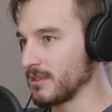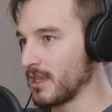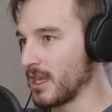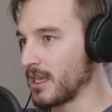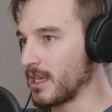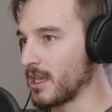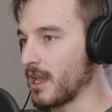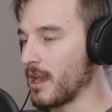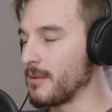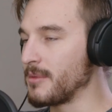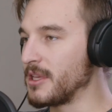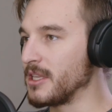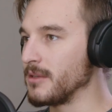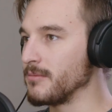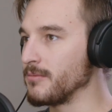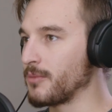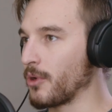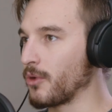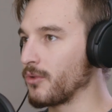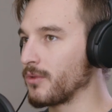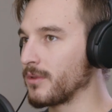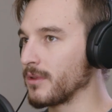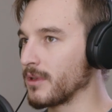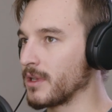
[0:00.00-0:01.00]
I mean,
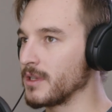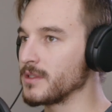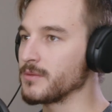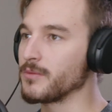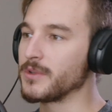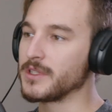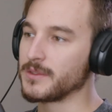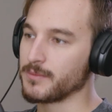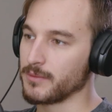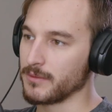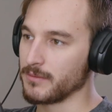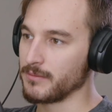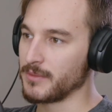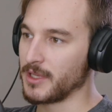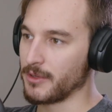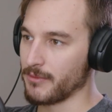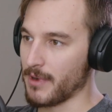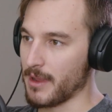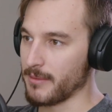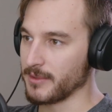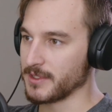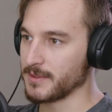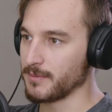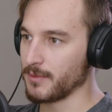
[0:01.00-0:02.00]
both, because me and
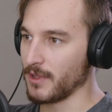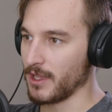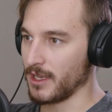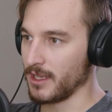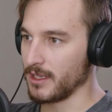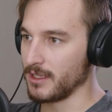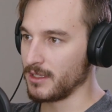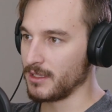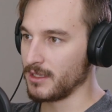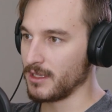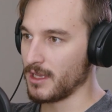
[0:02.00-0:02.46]
Ram had split it.